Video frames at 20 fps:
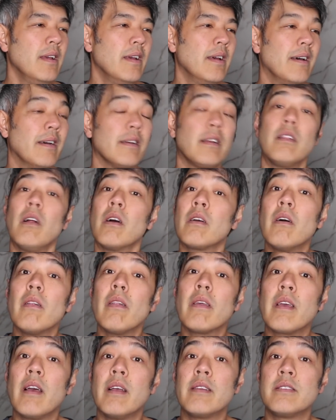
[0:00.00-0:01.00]

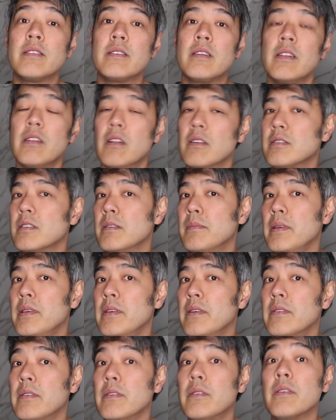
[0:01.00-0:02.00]
Glycolic acid can also be
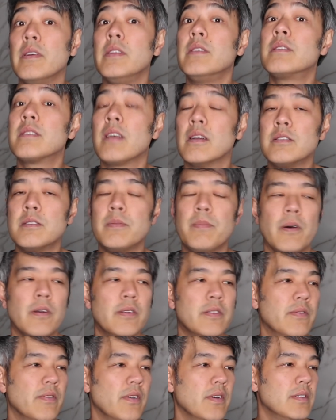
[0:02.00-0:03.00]
used to treat
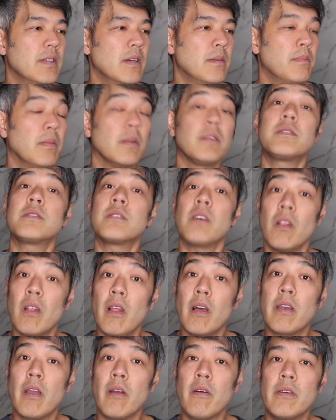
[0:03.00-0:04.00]
sunspots, for example,
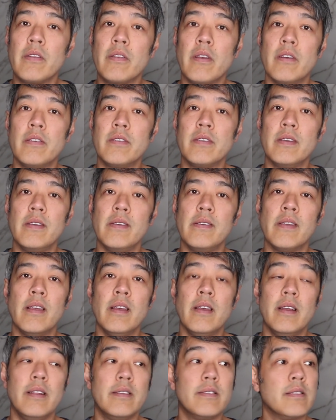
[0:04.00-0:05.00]
solar keratoses
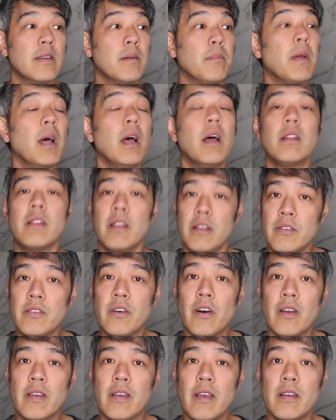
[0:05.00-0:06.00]
and some
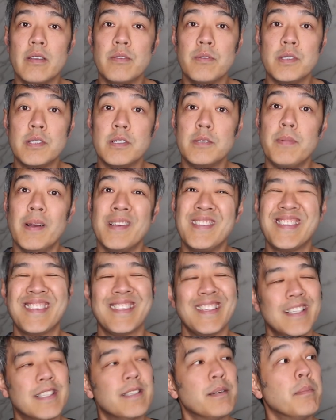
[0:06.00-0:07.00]
lentigos, which is
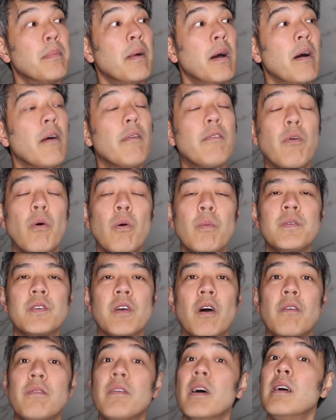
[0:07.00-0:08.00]
basically some forms
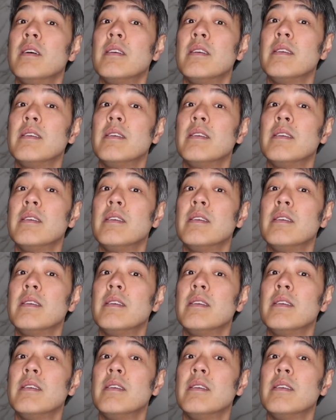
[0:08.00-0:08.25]
of